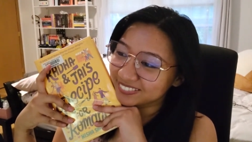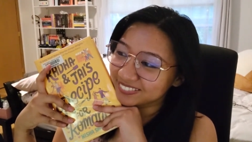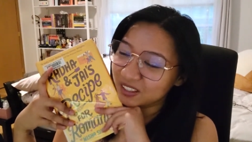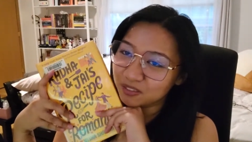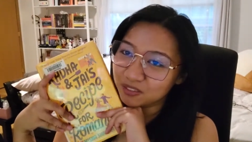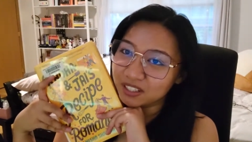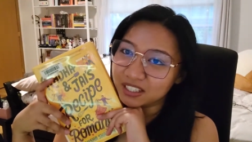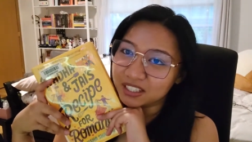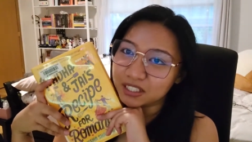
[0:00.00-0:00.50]
It
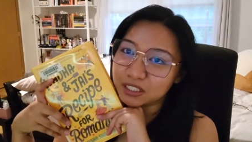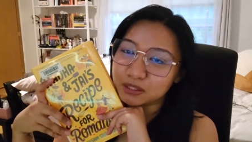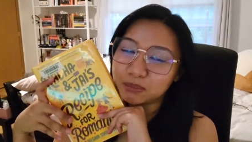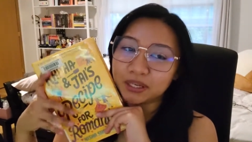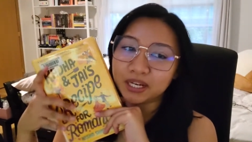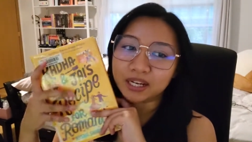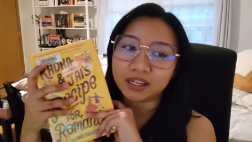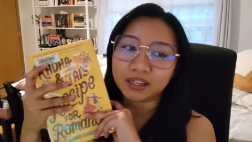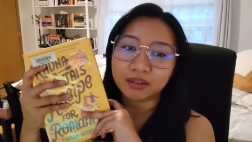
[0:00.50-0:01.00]
was,
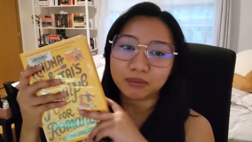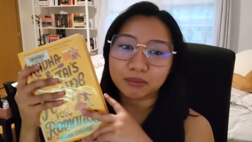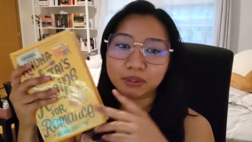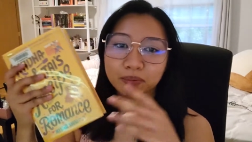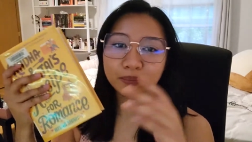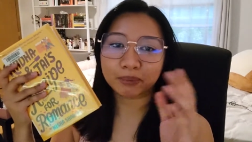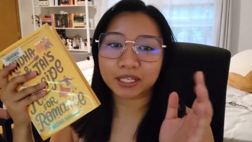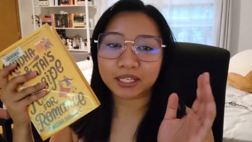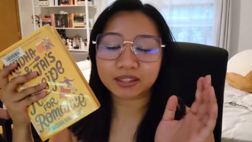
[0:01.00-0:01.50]
but I
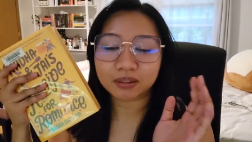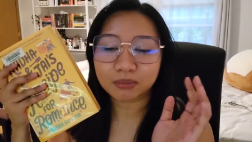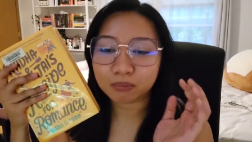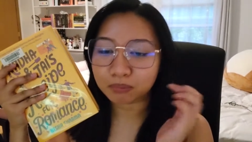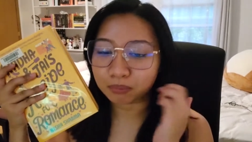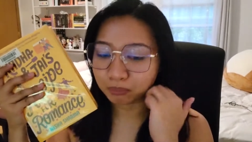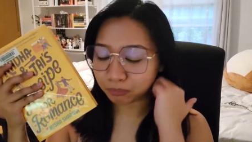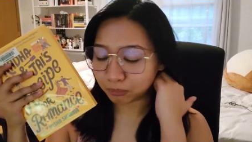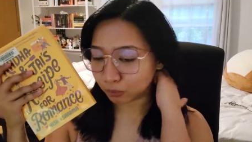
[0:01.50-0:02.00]
but I think
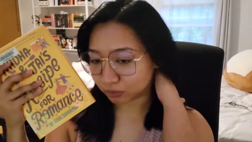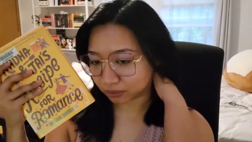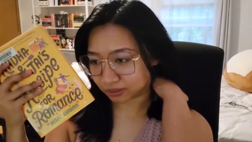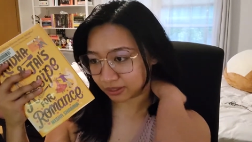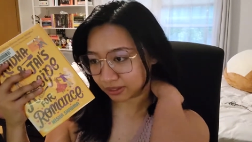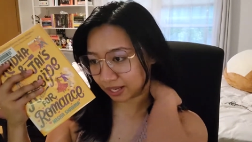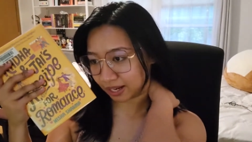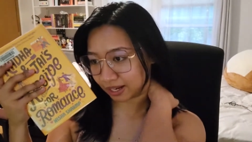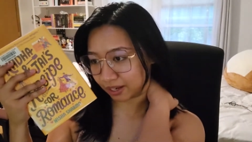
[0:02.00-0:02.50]
more
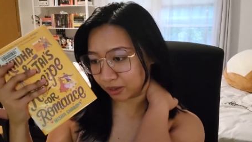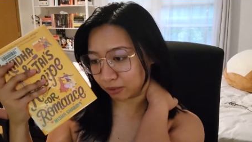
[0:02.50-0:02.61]
than that,